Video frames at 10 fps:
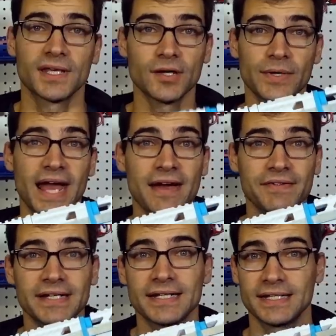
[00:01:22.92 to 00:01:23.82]
Here we
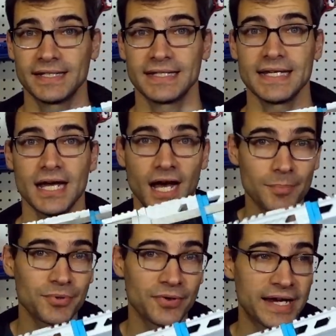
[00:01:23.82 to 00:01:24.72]
have it, the
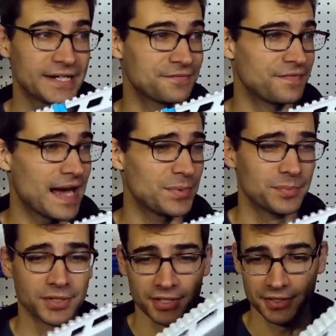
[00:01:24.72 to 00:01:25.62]
upgraded
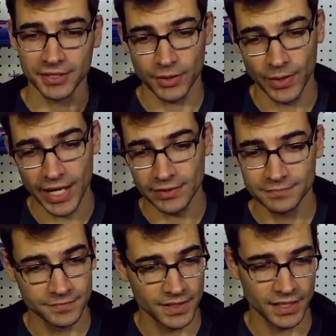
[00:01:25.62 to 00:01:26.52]
Fabuburn. Well,
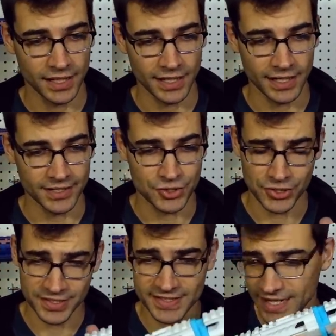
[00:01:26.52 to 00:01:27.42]
I
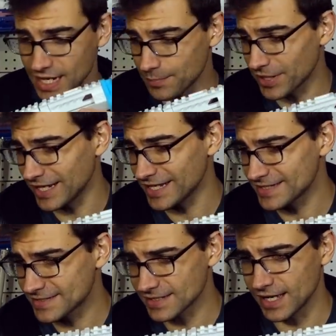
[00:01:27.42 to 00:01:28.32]
shouldn't say upgraded,
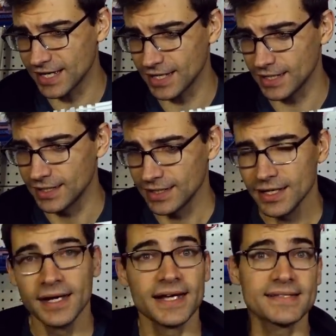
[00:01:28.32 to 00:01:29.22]
it's
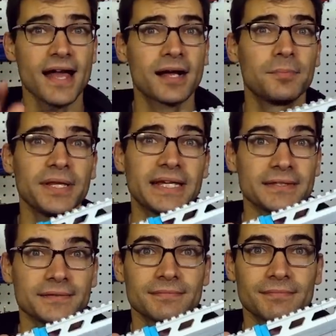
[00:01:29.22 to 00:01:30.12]
not complete.